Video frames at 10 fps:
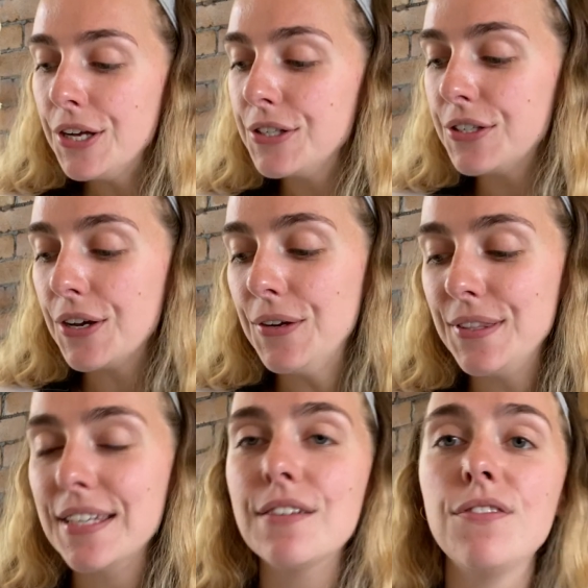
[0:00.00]
So
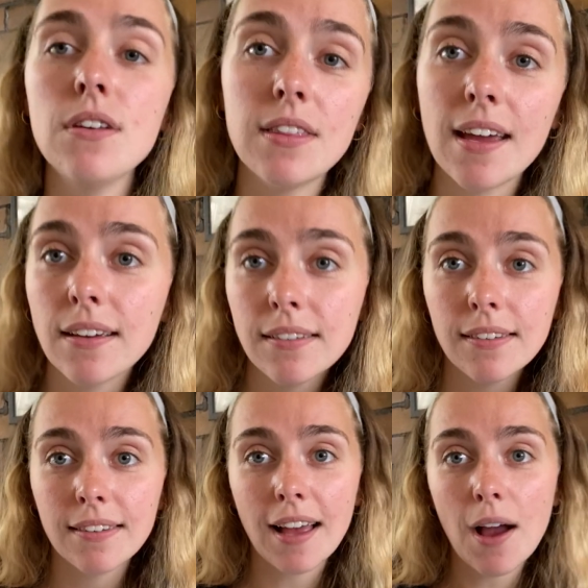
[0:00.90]
there's a few
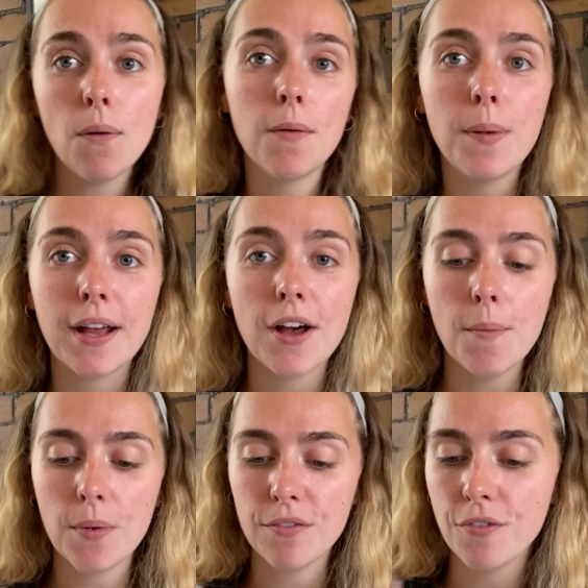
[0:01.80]
things I want to pick
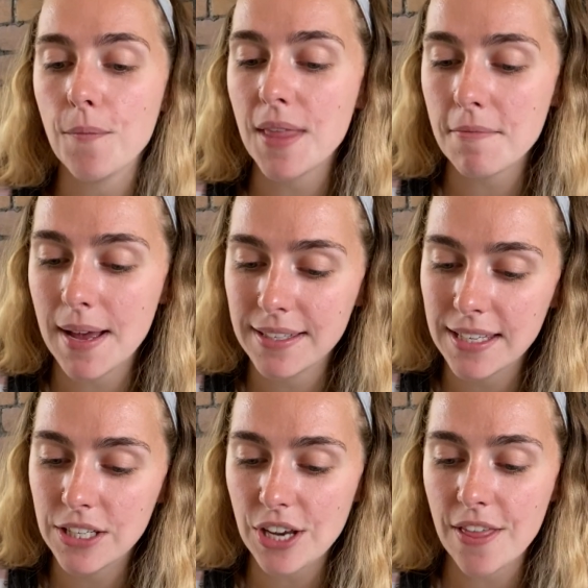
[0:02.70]
up from that passage.